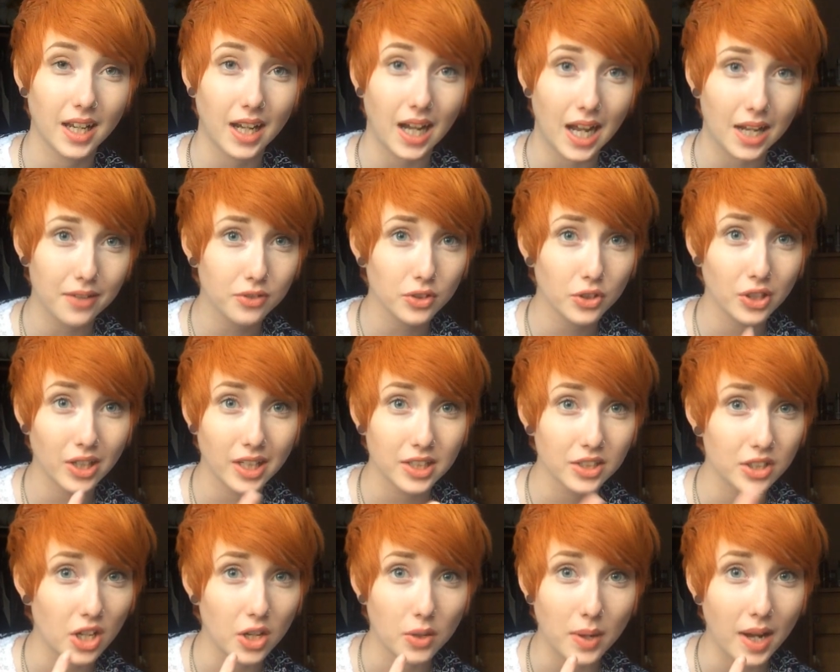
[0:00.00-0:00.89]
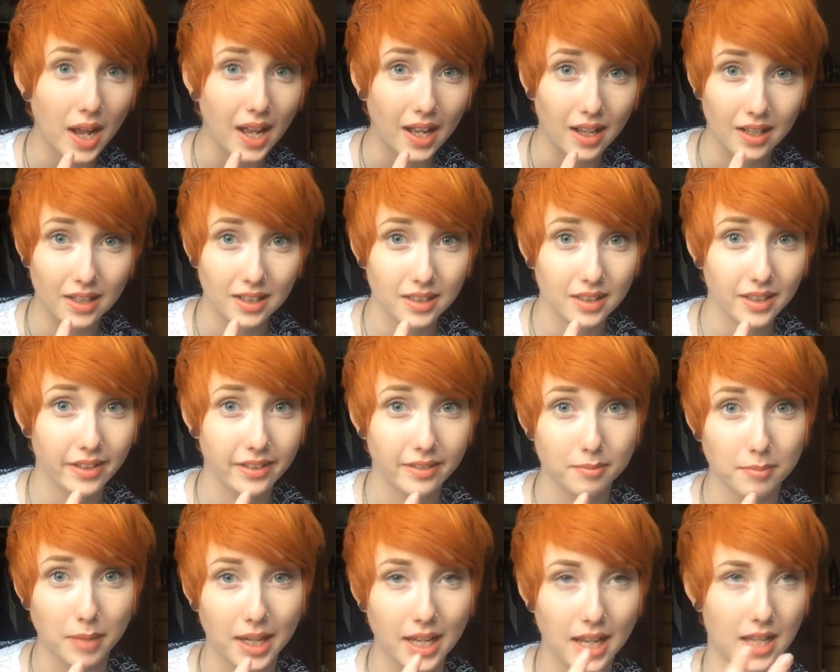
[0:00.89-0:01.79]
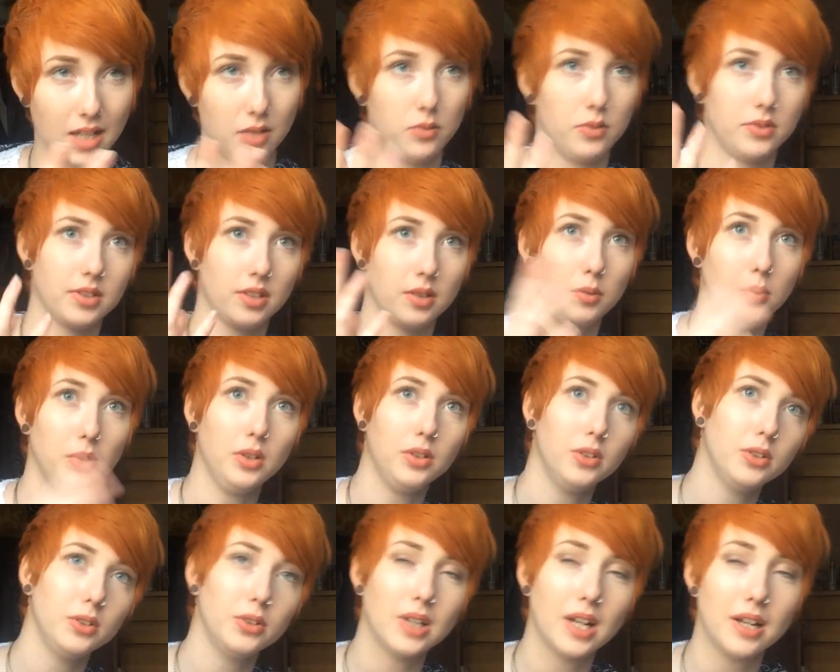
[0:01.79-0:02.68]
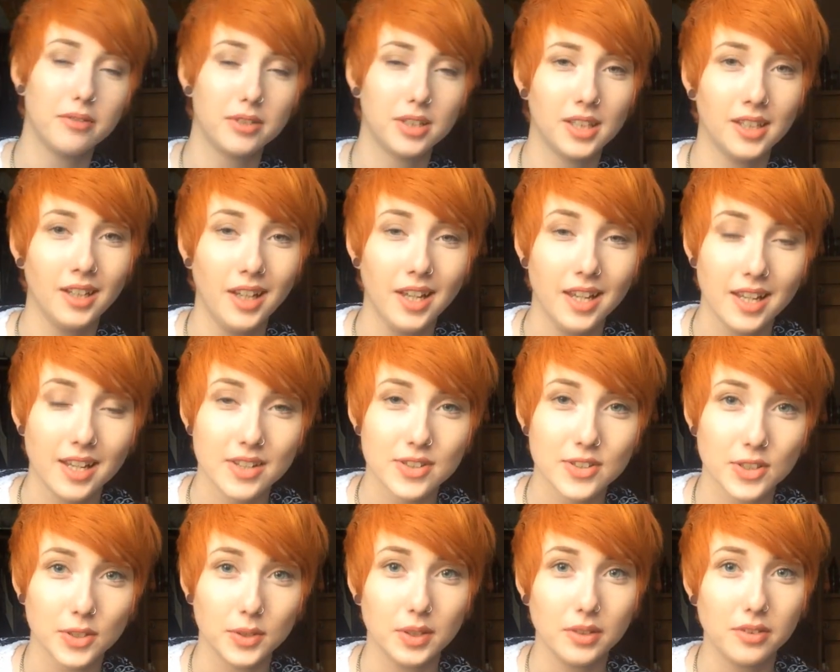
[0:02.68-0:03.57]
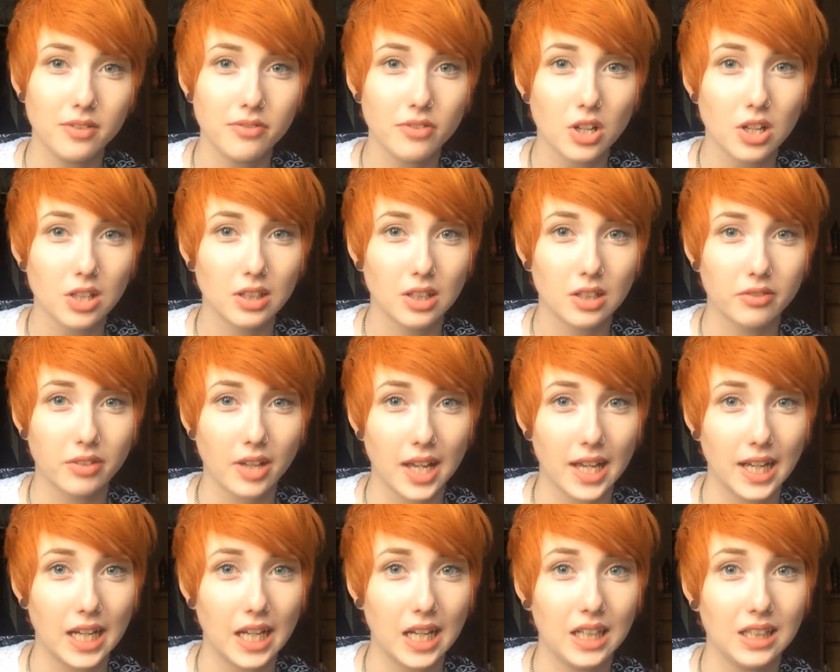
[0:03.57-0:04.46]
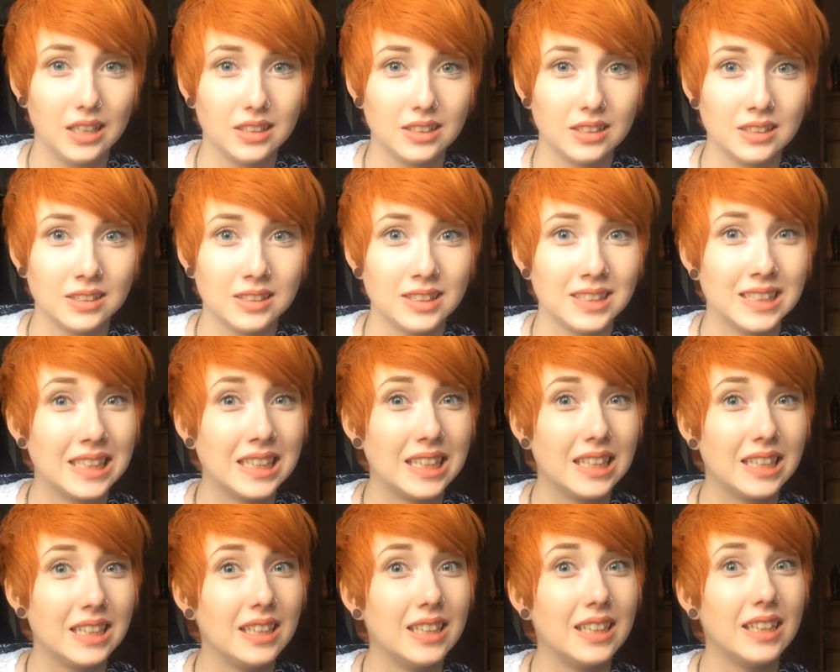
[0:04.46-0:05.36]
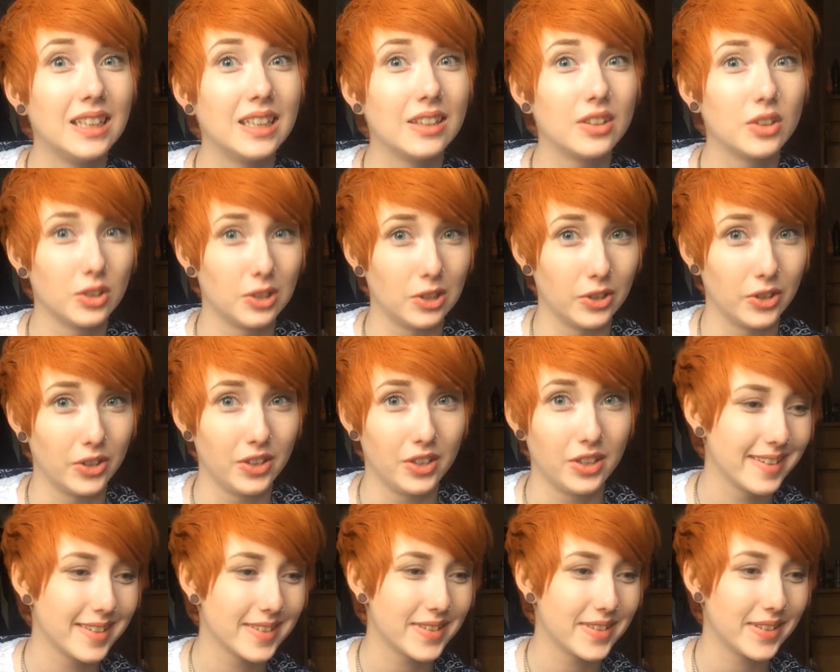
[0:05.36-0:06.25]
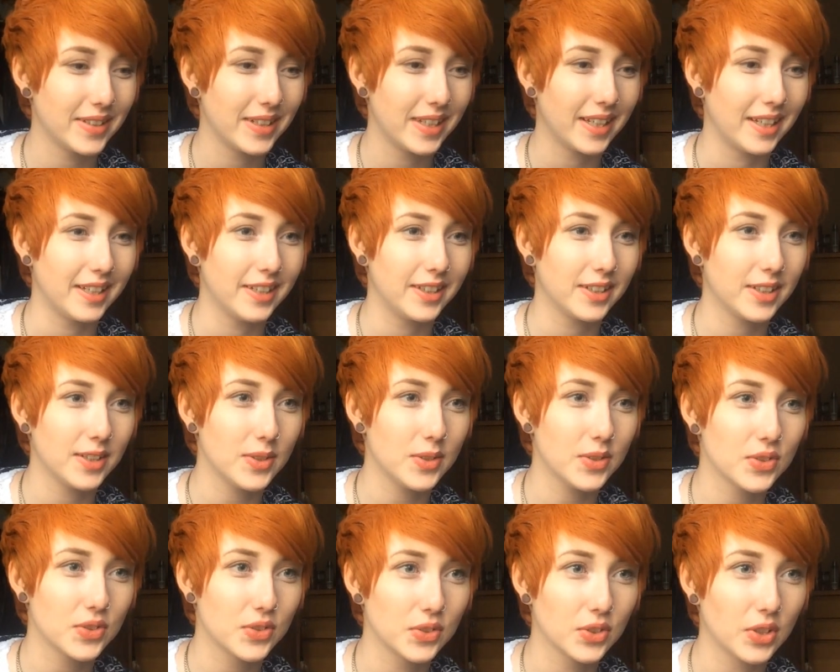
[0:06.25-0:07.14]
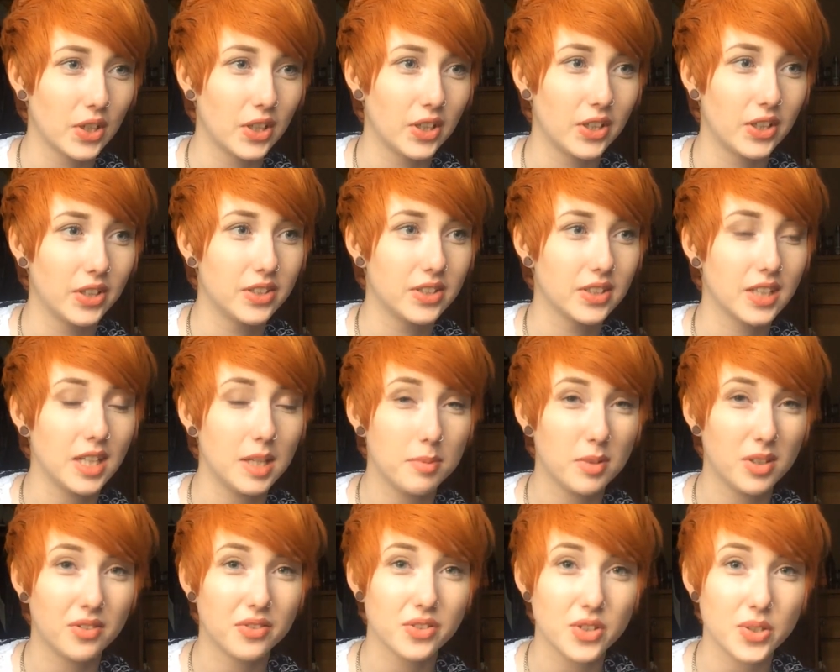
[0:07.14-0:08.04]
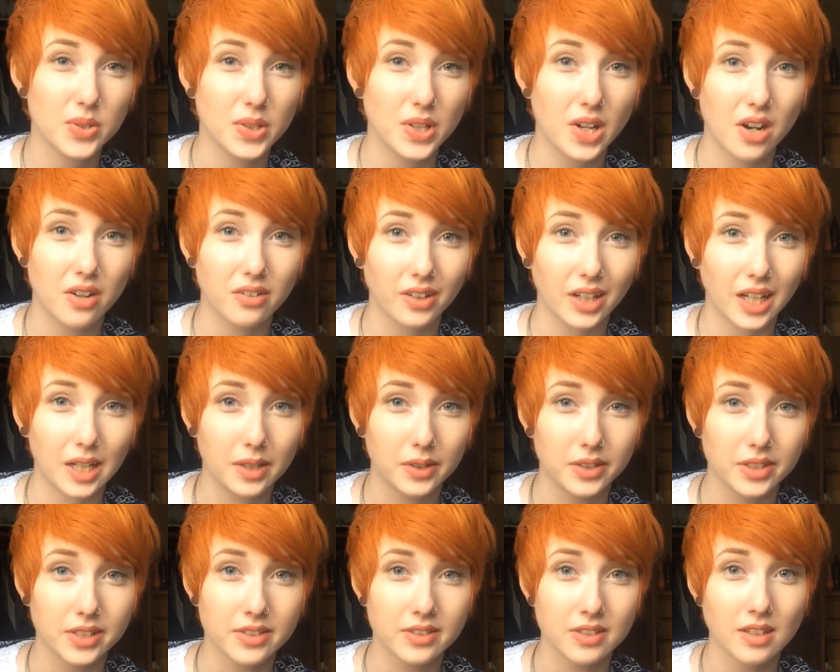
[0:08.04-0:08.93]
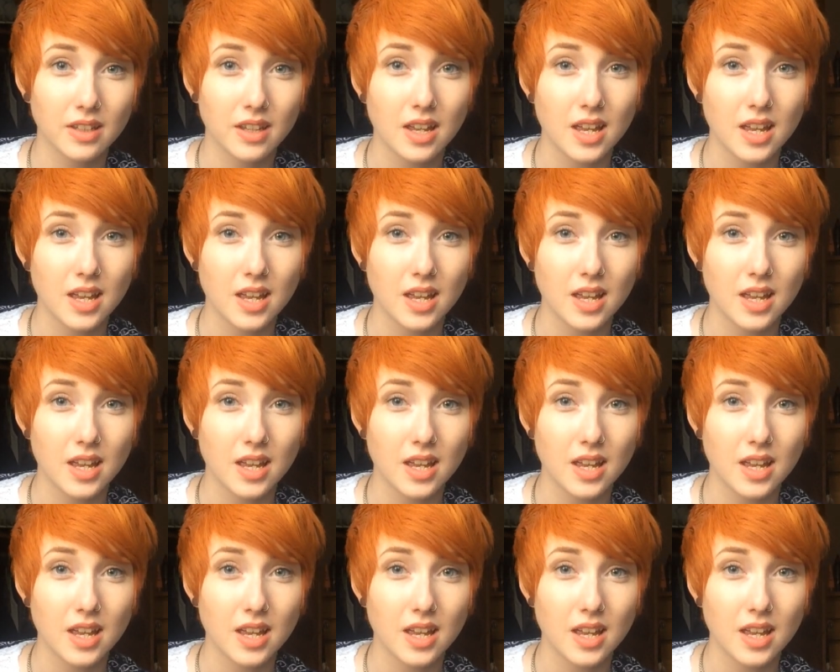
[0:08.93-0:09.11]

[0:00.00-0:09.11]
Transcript: I've got like no hair and my head was like, whoa, heavy. So if you've got a lot of hair, good luck. So yeah, it goes hard. Keep it on for 2.5 hours.